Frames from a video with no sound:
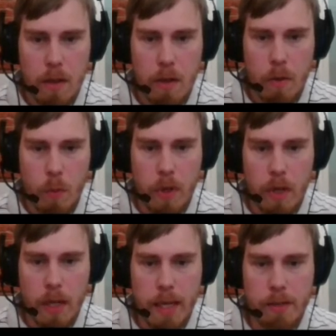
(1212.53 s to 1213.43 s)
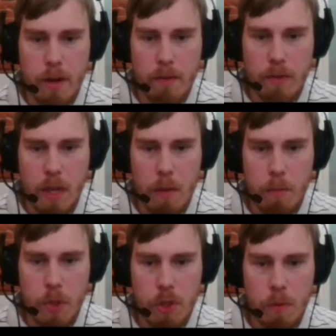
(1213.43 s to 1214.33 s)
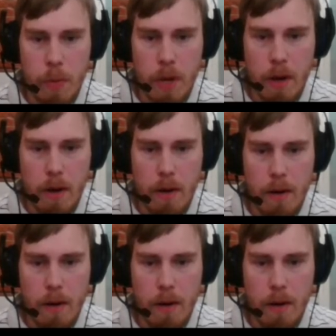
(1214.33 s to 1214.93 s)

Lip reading: we get rid of the bishop pair.